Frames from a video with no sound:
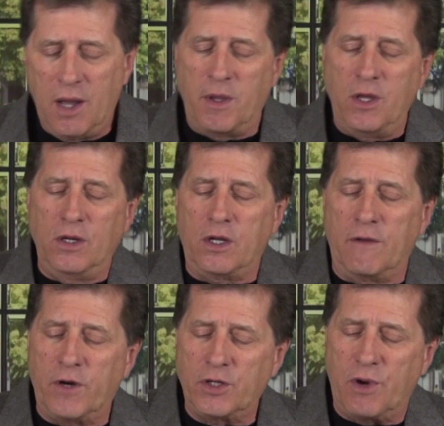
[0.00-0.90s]
I mean, you look
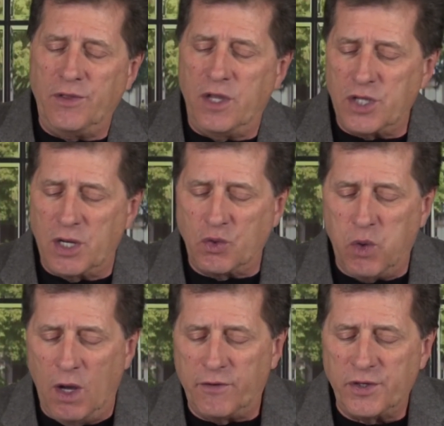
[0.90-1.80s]
in 1 Corinthians chapter
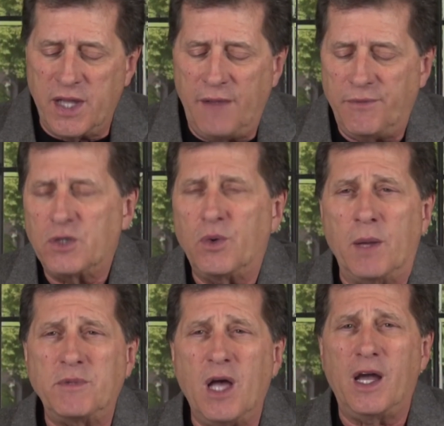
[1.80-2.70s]
12, verse 8, that's what
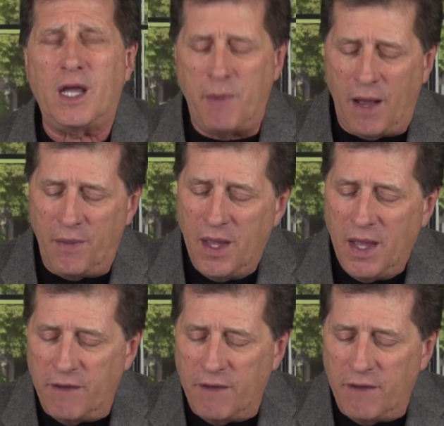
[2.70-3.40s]
I'm talking about.